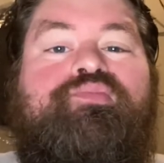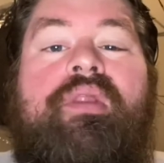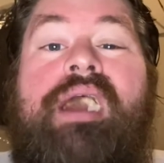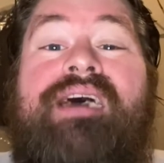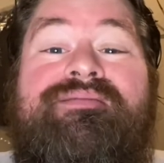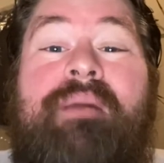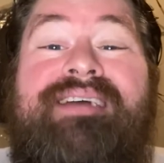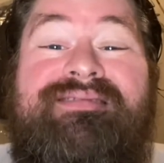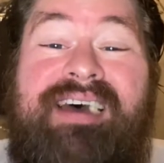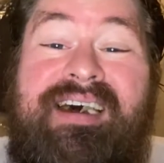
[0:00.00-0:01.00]
Guys, my
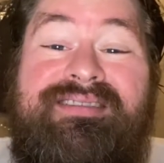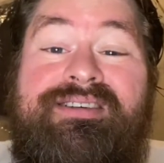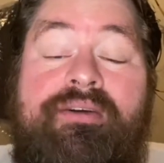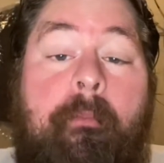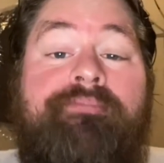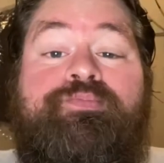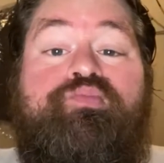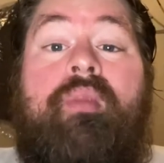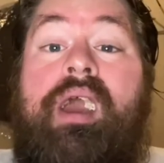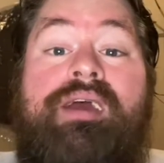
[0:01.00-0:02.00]
desk
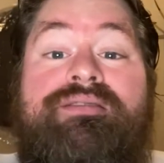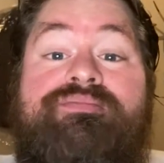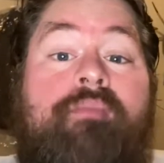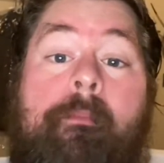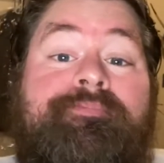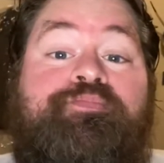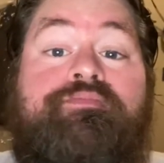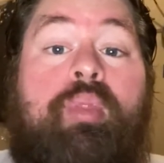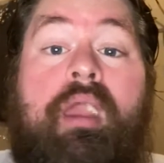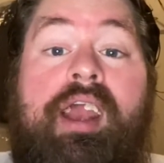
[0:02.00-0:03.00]
is
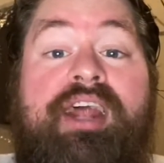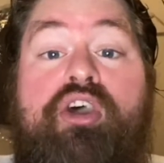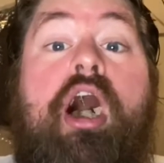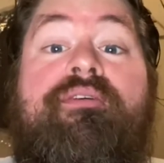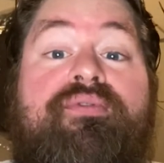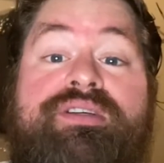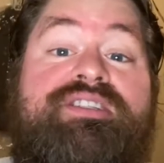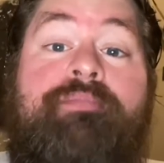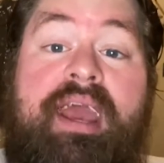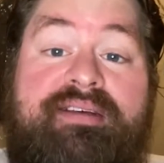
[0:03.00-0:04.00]
an office
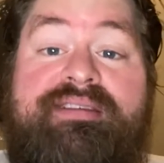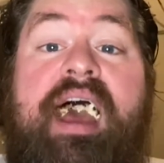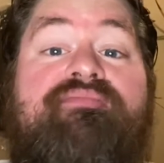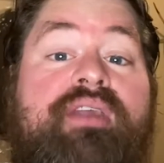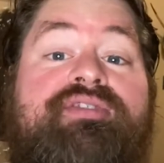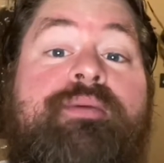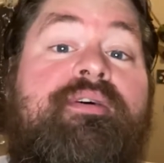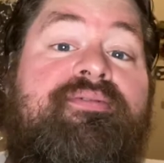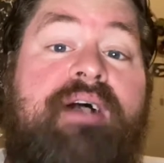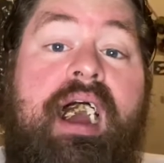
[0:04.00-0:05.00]
space. I have nothing
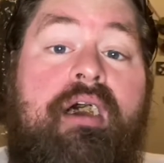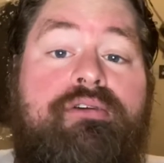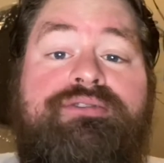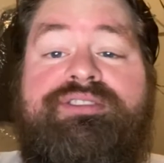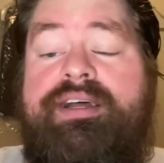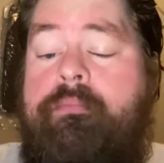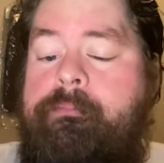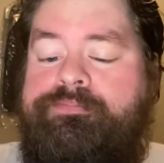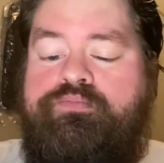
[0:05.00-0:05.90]
but files and